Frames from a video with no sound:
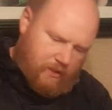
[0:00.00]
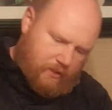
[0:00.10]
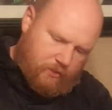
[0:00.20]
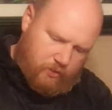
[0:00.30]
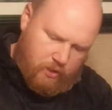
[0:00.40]
is
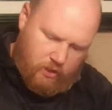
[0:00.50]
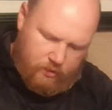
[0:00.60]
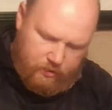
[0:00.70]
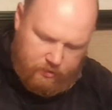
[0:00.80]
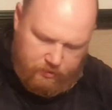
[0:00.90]
just
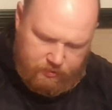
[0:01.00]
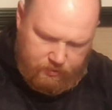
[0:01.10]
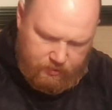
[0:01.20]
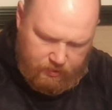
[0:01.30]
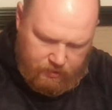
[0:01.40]
cordage.
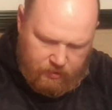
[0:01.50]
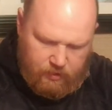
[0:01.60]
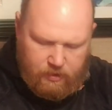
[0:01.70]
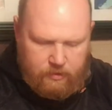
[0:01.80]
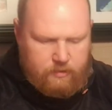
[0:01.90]

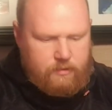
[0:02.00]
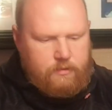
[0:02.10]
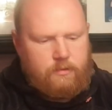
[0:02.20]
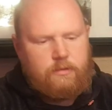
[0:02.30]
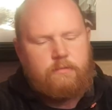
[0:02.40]
Oh,
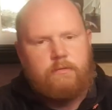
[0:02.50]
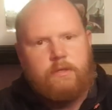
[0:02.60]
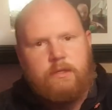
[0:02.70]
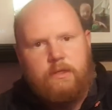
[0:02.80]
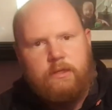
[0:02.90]

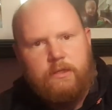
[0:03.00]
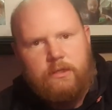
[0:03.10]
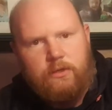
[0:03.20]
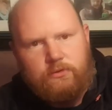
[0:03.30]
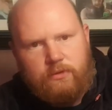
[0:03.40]

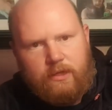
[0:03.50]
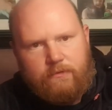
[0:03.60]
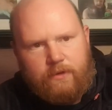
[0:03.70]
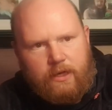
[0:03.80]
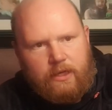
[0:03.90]
also like
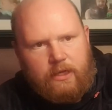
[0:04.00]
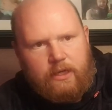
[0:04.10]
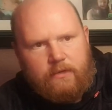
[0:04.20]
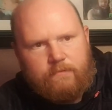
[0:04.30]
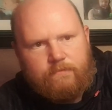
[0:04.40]
fire
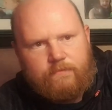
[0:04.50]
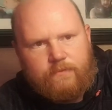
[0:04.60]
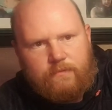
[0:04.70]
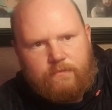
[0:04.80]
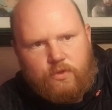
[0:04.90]
kit.
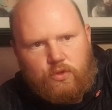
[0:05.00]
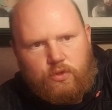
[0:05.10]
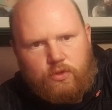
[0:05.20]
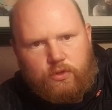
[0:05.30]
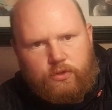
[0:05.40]

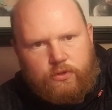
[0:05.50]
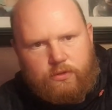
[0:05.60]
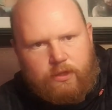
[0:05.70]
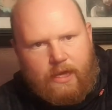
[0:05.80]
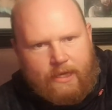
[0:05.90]
Just,
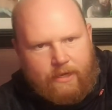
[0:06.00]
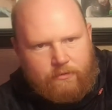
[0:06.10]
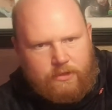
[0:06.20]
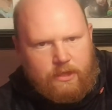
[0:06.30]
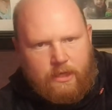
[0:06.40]
I
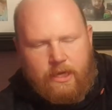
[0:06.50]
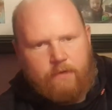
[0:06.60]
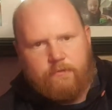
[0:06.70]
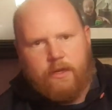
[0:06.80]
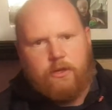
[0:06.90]
guarantee I'll get a
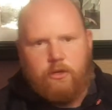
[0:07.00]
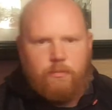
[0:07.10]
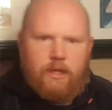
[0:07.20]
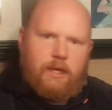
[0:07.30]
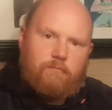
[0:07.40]
fire going with
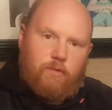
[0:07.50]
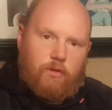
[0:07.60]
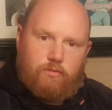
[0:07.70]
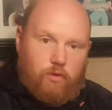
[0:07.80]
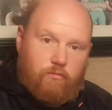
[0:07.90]
that.
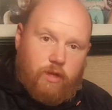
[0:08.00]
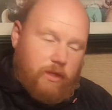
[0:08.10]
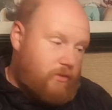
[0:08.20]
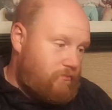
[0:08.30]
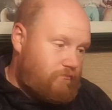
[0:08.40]

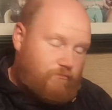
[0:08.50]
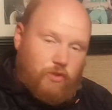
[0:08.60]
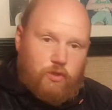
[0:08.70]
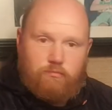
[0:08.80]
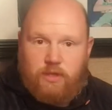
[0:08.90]

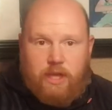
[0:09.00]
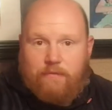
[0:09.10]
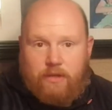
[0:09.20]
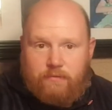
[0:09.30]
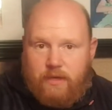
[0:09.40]
Shouldn't be
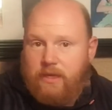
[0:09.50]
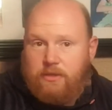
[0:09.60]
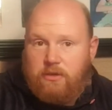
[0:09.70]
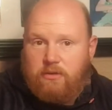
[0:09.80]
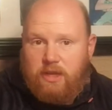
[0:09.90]
having a fire,
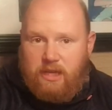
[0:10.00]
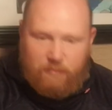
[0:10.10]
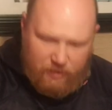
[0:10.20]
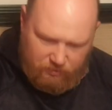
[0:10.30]
don't think I'll be